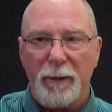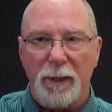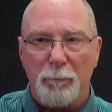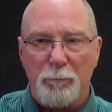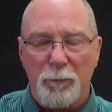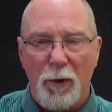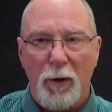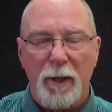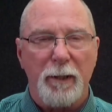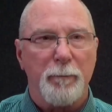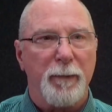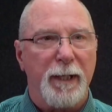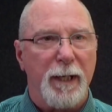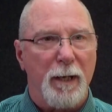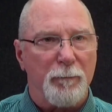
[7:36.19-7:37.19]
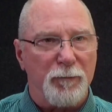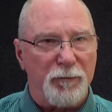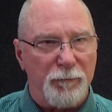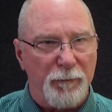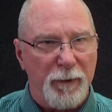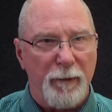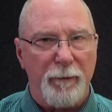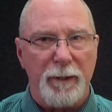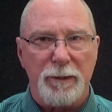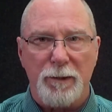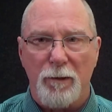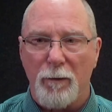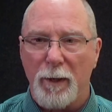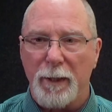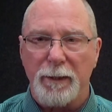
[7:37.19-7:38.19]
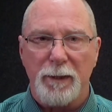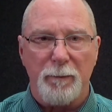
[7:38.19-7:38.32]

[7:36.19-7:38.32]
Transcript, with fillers: and their body becomes very tired.